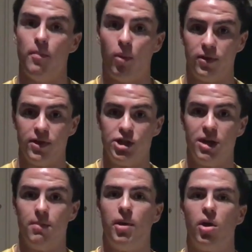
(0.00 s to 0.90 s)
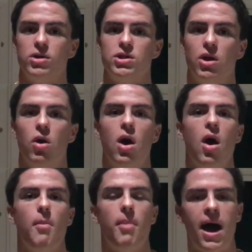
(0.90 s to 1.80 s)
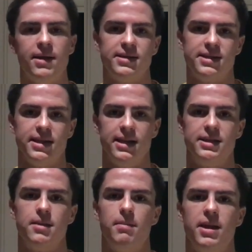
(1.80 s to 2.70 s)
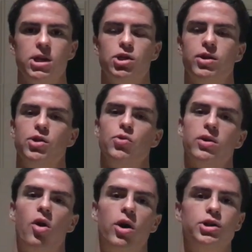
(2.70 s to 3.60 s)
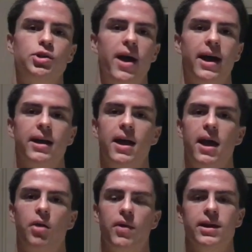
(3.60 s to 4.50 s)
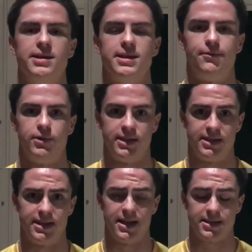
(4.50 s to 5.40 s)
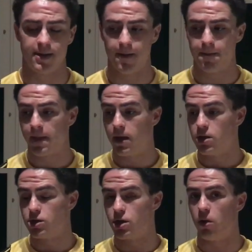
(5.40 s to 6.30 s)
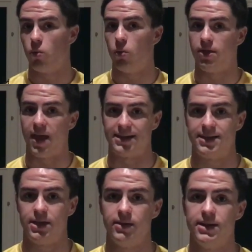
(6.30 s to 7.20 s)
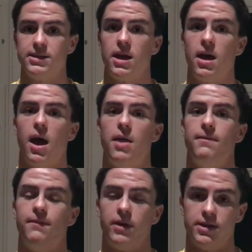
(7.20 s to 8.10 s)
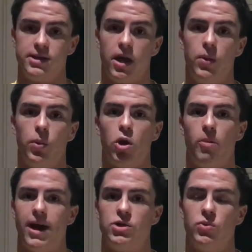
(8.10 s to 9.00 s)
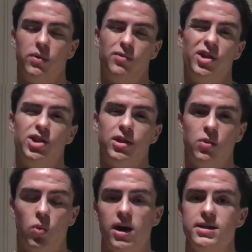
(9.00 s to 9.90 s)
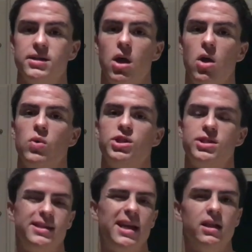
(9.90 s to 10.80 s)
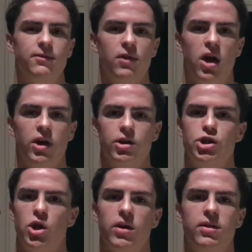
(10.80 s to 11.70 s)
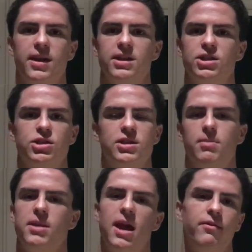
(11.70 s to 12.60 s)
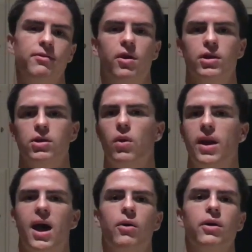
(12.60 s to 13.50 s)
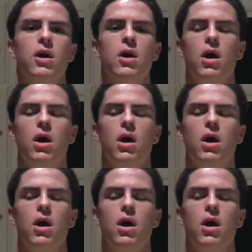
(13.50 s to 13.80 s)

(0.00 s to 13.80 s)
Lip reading: both in the gym, but also behind the scenes, making sure that you are on track and ready for success. So with that series, Fun in the Sun will go back to what it originally was, which is a daily vlogger, showing things just like me having fun, going out,